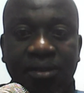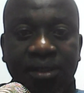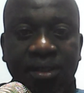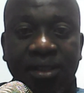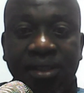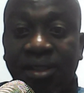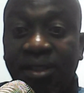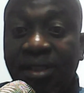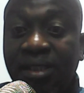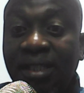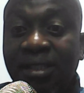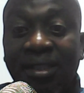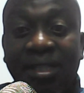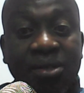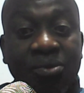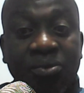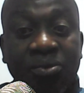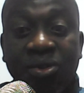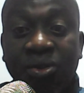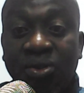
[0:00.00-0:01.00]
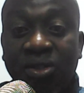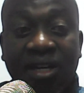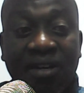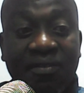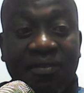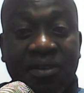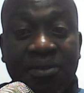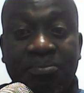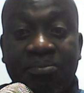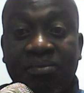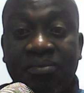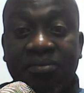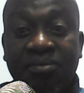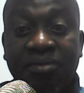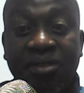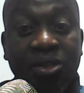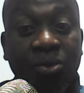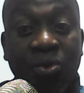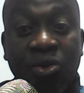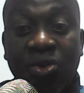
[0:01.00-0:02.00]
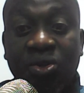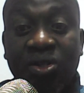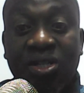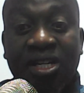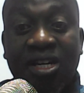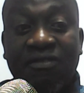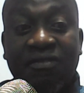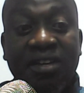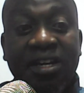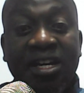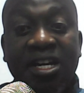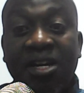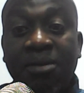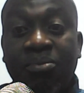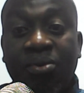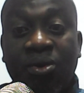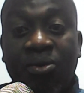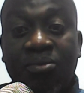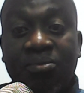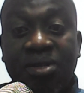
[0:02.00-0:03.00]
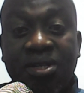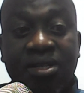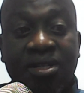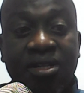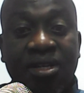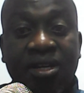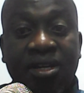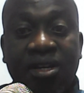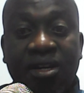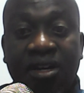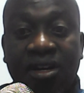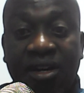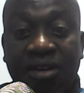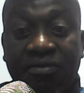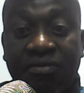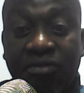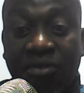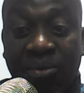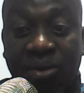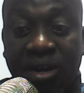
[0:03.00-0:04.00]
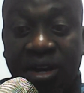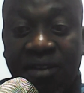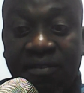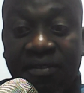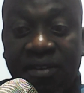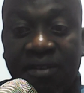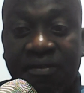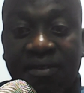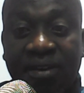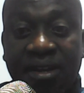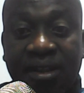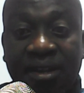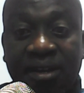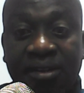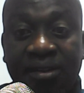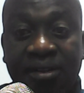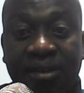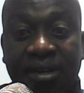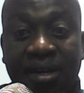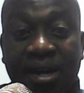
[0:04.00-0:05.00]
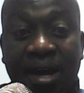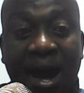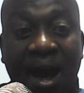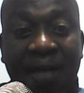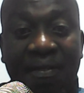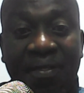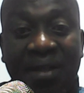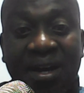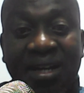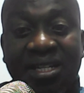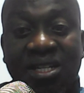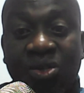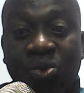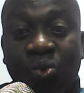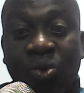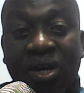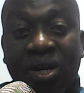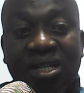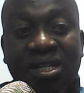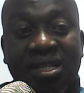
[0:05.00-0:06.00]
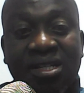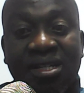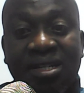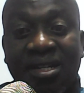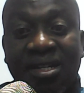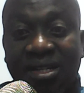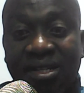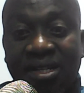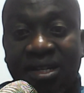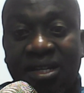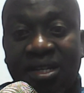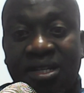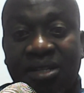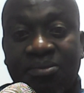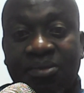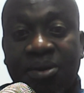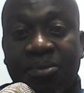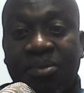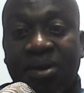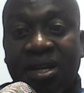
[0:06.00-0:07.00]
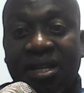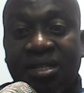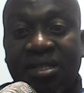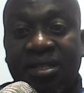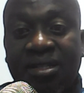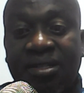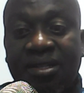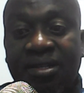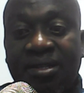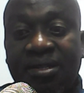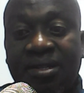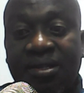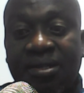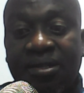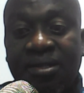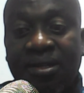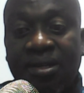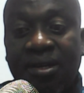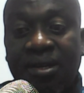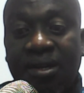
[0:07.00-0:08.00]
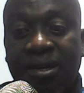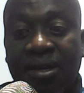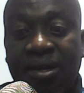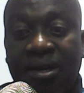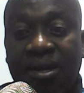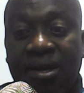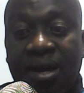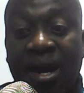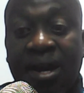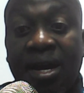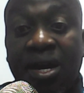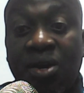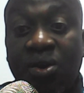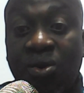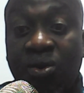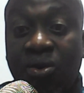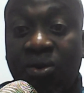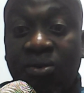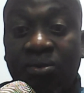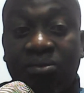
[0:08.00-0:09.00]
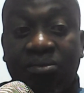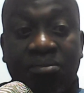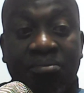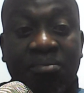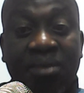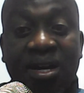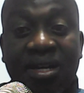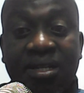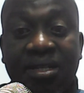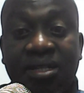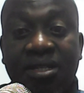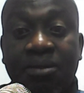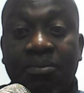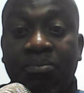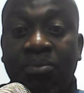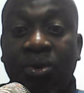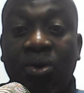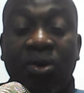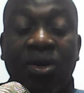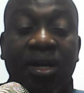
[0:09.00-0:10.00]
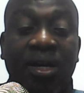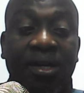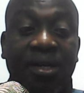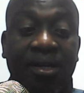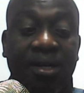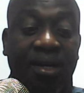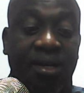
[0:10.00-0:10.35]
it, then they will not have any promise from our Heavenly Father. And that is what it is, my brothers and sisters. And I know Mercy, Paul,